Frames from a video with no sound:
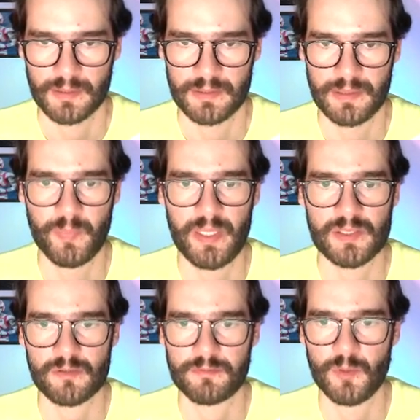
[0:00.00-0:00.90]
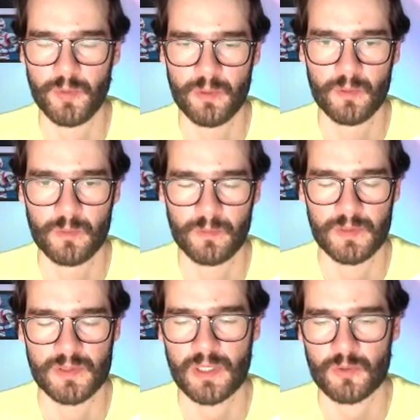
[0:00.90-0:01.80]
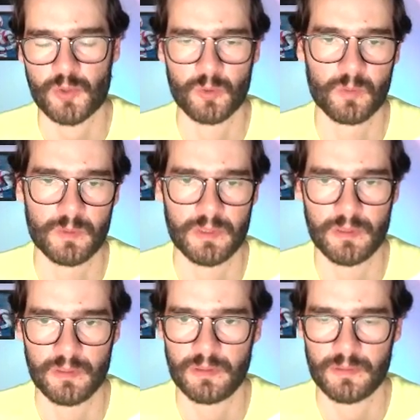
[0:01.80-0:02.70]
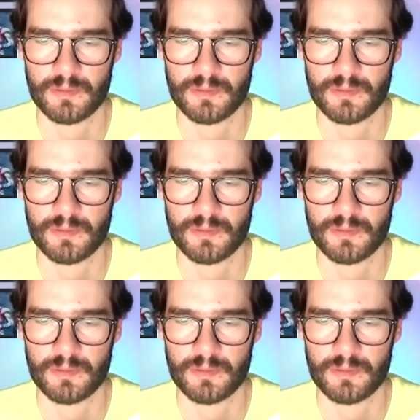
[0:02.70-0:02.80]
the base of the wheel is also uh,